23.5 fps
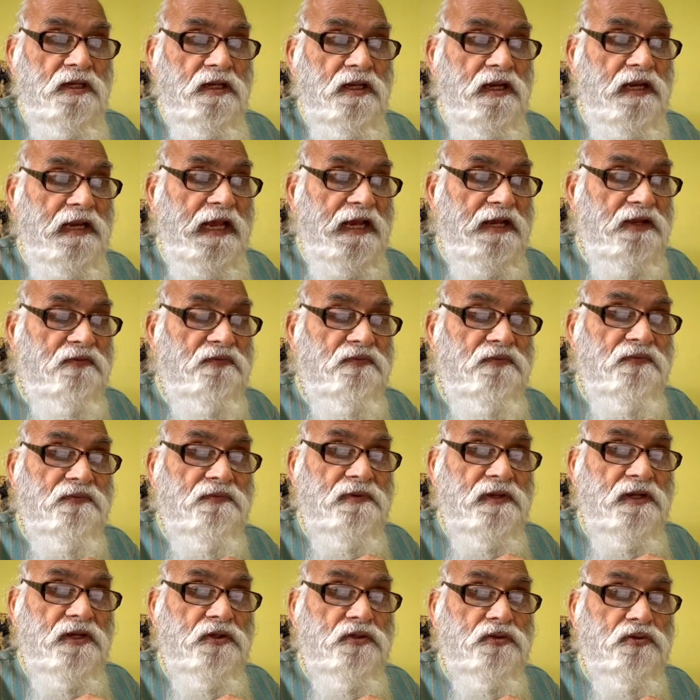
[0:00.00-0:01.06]
Life
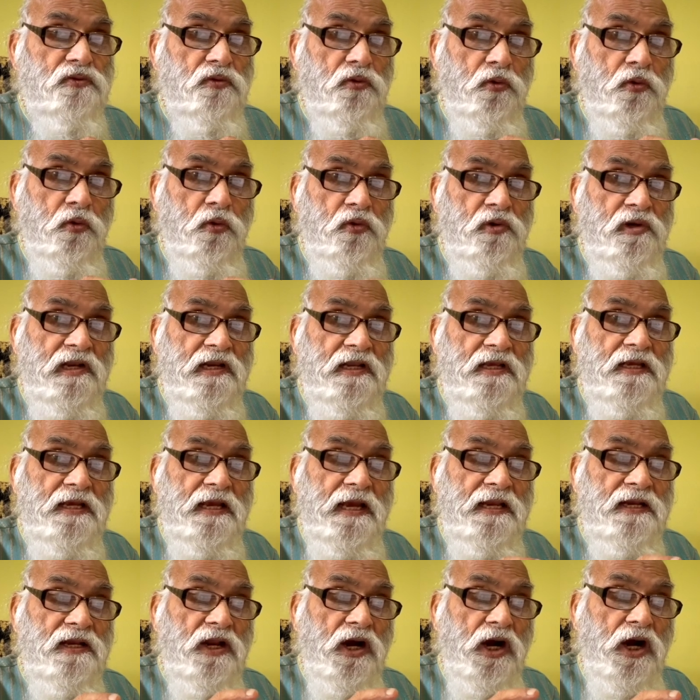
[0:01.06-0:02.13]
is only
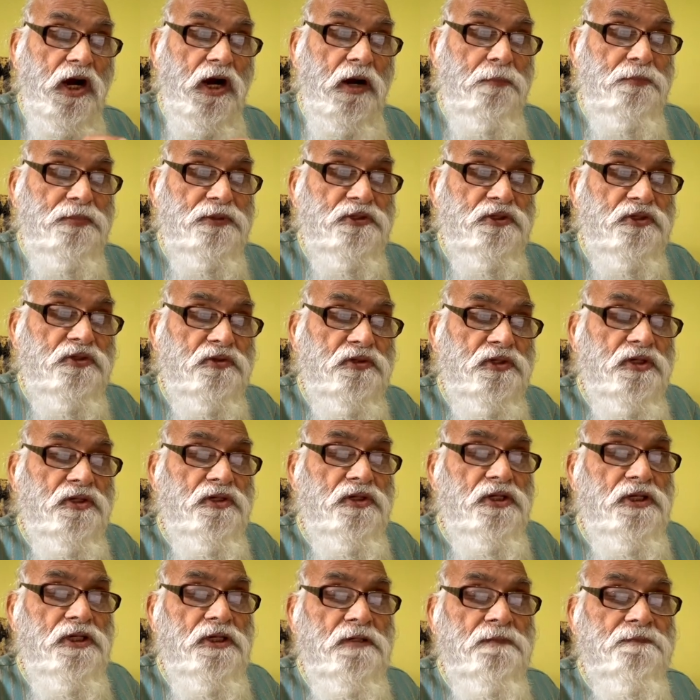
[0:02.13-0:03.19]
an
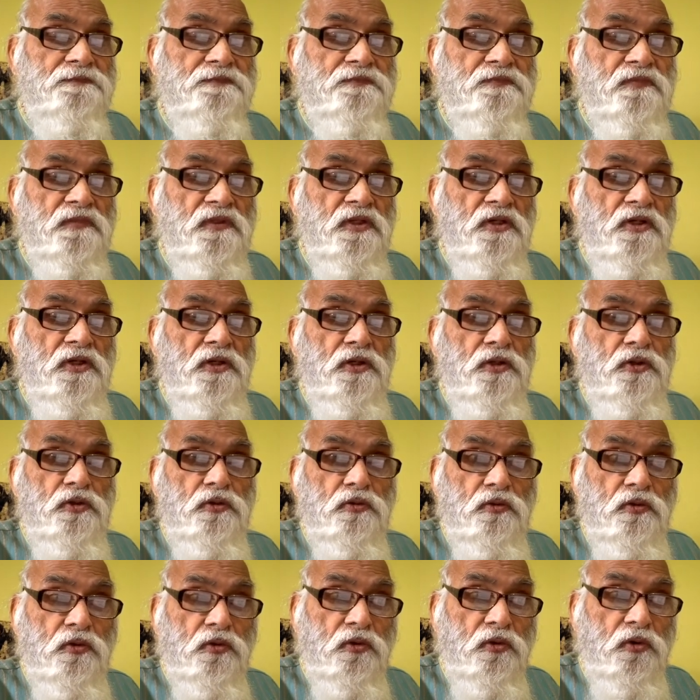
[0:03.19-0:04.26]
opportunity to
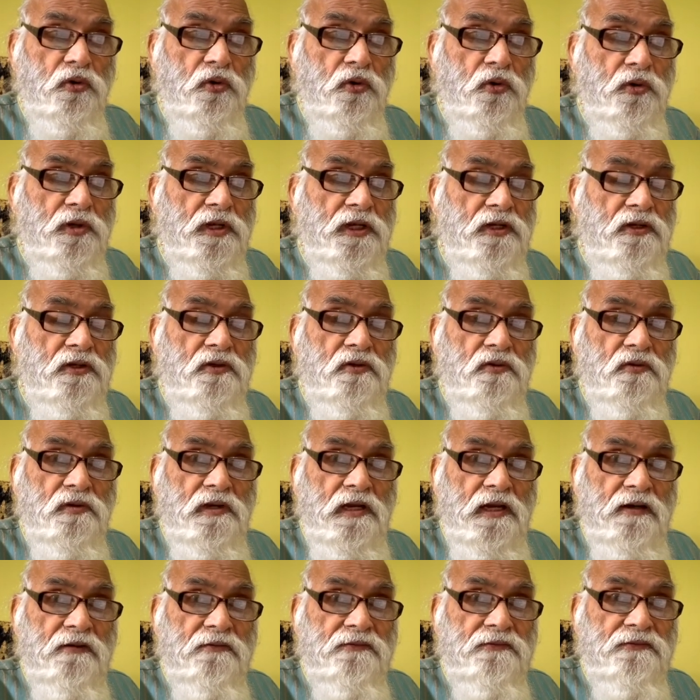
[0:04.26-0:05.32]
grow into
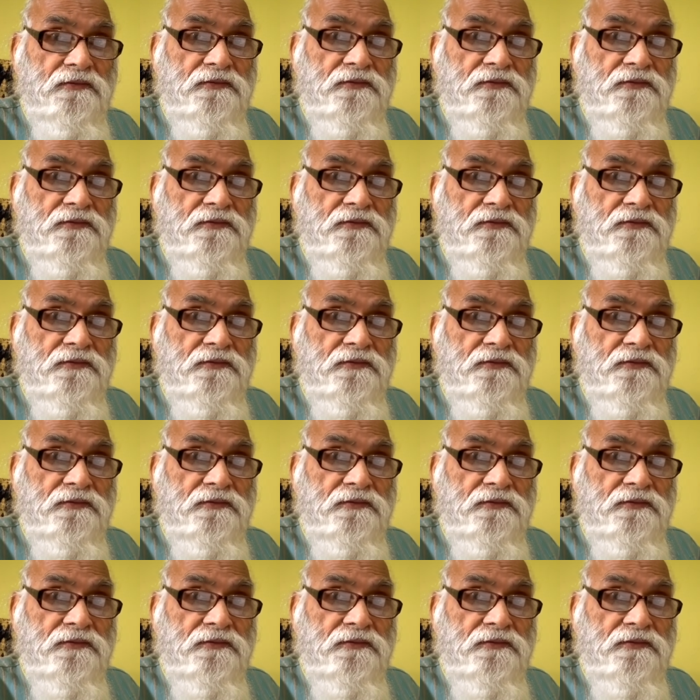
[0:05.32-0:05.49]
love.